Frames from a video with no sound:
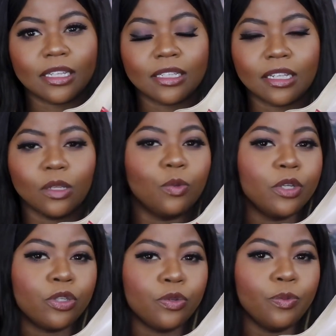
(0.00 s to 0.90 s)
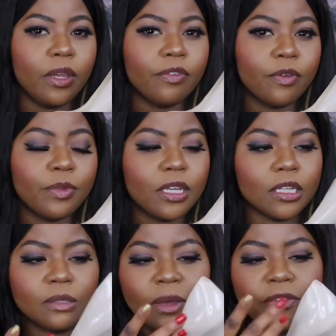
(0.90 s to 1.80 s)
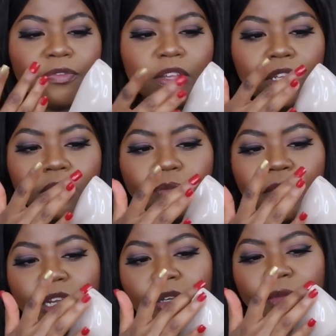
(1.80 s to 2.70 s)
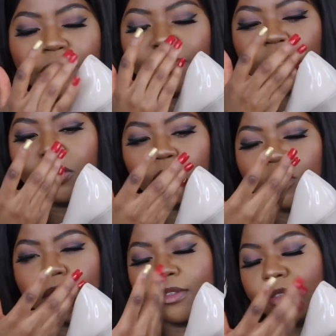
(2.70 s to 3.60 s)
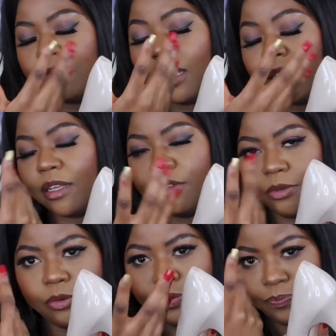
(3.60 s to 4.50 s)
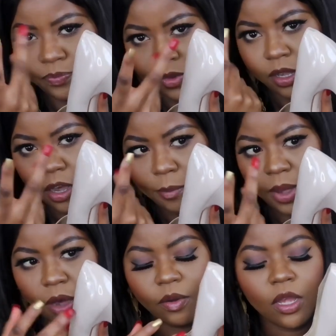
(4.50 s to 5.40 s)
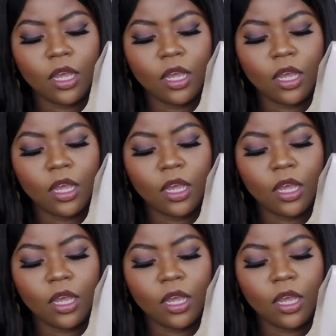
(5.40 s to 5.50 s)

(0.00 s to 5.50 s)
is a little bit too big for me because my feet do, they do come out.